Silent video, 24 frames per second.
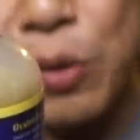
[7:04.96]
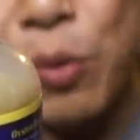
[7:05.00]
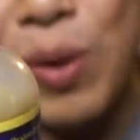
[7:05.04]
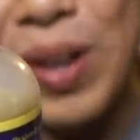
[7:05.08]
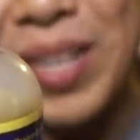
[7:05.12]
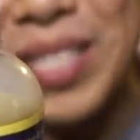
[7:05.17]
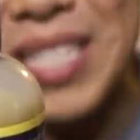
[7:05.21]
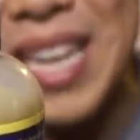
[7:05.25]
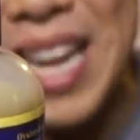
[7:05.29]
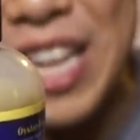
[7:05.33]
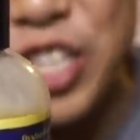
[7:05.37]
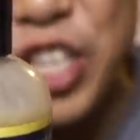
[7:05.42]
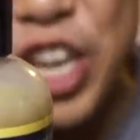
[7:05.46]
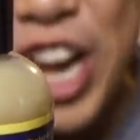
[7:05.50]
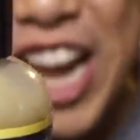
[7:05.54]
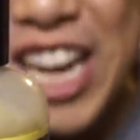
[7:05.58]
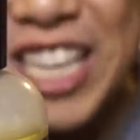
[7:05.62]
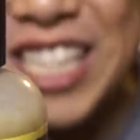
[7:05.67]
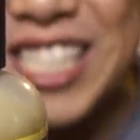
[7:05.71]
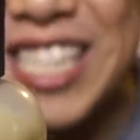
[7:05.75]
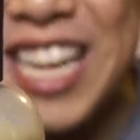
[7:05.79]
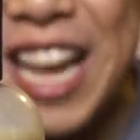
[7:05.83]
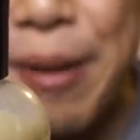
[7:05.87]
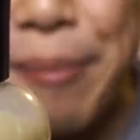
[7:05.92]
the ones that
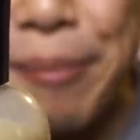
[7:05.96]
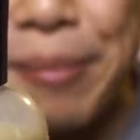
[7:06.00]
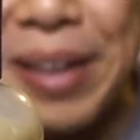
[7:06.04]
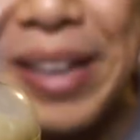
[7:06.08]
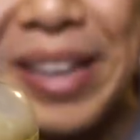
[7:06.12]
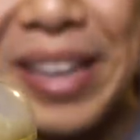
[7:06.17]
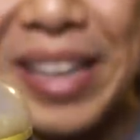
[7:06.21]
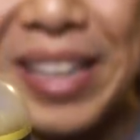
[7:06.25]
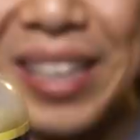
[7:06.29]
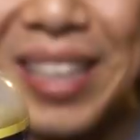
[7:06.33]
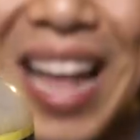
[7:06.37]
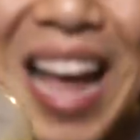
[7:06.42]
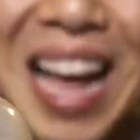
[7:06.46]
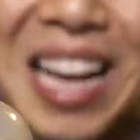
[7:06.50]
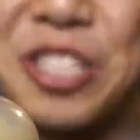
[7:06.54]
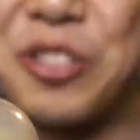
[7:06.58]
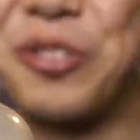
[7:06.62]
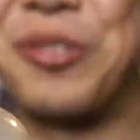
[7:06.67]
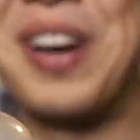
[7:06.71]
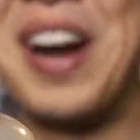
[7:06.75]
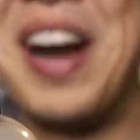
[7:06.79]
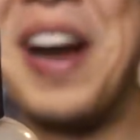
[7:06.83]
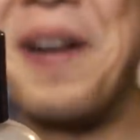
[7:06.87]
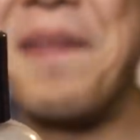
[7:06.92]
Chad sent me
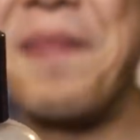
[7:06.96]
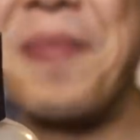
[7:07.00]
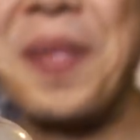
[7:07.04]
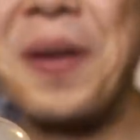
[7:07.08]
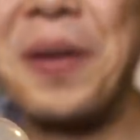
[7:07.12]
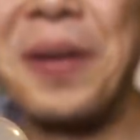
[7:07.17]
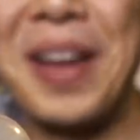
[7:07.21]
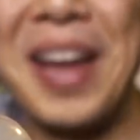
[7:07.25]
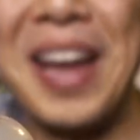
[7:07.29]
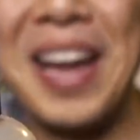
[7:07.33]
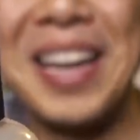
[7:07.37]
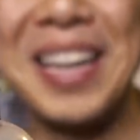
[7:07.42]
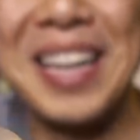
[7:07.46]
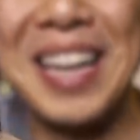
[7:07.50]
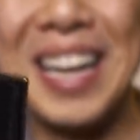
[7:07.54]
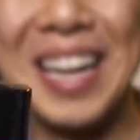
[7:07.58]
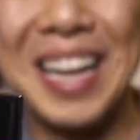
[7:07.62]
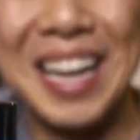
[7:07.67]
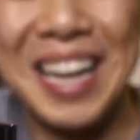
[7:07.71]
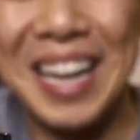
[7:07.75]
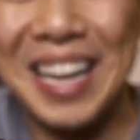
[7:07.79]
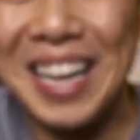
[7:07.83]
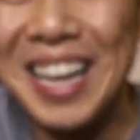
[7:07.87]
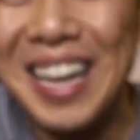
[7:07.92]
last round, okay?
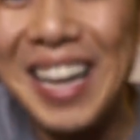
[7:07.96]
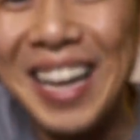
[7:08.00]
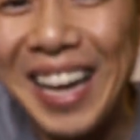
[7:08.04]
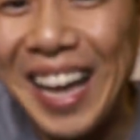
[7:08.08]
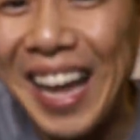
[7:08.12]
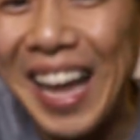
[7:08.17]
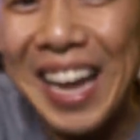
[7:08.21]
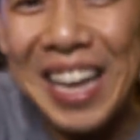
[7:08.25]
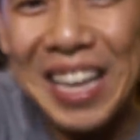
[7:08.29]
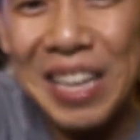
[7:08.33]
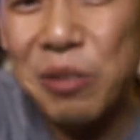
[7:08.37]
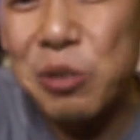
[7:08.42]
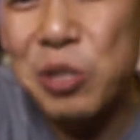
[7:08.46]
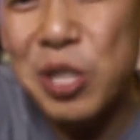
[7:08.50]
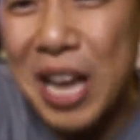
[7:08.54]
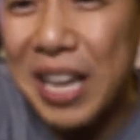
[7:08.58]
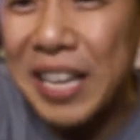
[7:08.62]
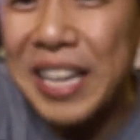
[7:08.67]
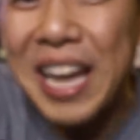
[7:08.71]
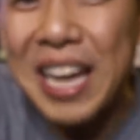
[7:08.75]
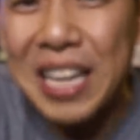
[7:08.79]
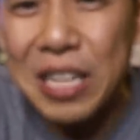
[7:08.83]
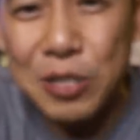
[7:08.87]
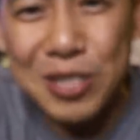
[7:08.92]
And those,
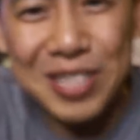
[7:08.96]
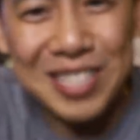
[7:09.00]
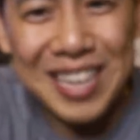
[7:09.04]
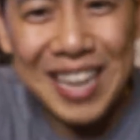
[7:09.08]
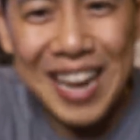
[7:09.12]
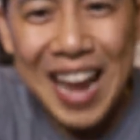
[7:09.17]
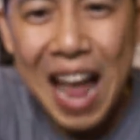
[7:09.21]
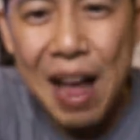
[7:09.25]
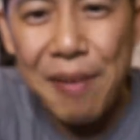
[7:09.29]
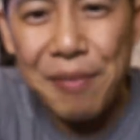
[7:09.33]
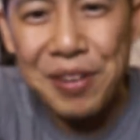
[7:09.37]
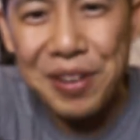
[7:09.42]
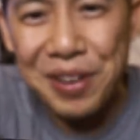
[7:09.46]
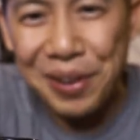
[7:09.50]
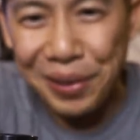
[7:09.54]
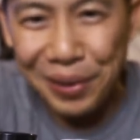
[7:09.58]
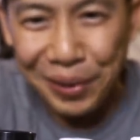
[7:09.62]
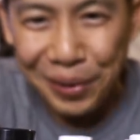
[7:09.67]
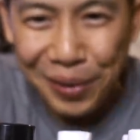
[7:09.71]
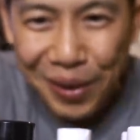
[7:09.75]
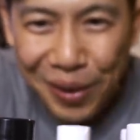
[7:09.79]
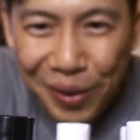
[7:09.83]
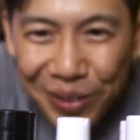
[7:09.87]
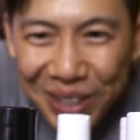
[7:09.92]
again, this was like half a year
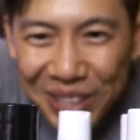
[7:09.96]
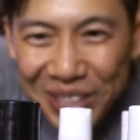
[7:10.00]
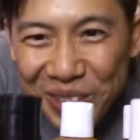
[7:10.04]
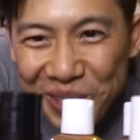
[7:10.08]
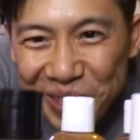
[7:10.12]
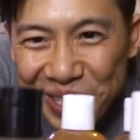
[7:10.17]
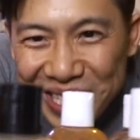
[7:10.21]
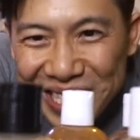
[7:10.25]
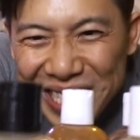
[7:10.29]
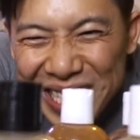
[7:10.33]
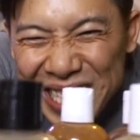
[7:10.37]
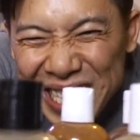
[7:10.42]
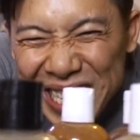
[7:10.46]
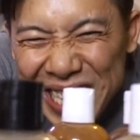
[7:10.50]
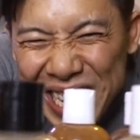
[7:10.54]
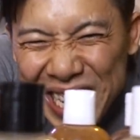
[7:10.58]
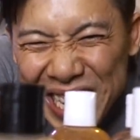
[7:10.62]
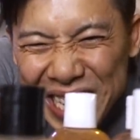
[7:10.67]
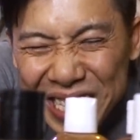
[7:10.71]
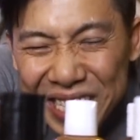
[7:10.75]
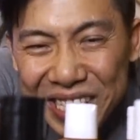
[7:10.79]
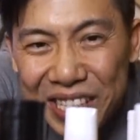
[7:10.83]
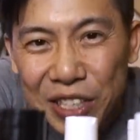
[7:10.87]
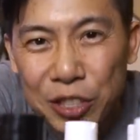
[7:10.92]
ago. I'm gonna use
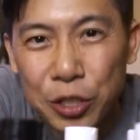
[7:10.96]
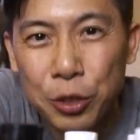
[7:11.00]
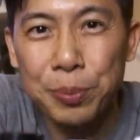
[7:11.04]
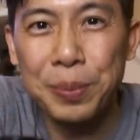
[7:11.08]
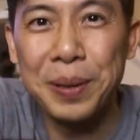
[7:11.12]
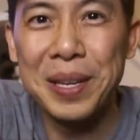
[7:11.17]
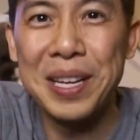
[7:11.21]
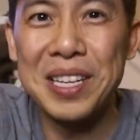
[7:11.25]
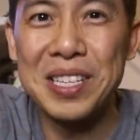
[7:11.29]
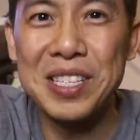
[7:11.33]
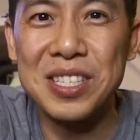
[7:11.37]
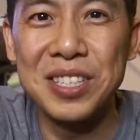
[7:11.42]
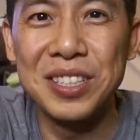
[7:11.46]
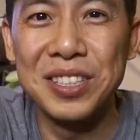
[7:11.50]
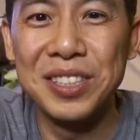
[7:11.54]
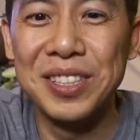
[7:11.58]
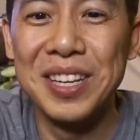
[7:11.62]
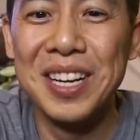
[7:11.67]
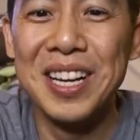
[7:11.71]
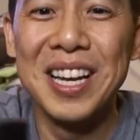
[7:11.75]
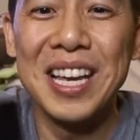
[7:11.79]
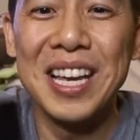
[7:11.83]
this little bit. So